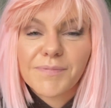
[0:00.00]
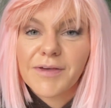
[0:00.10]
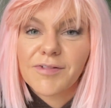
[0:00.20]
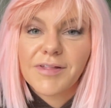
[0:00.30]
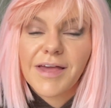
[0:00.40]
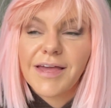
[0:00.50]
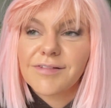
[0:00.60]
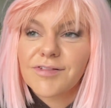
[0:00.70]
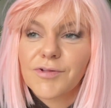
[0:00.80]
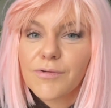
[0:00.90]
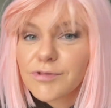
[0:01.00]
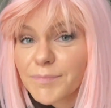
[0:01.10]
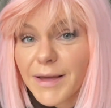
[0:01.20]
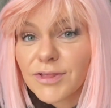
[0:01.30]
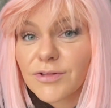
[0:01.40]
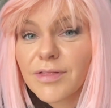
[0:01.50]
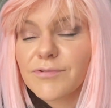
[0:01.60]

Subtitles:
because it's so special.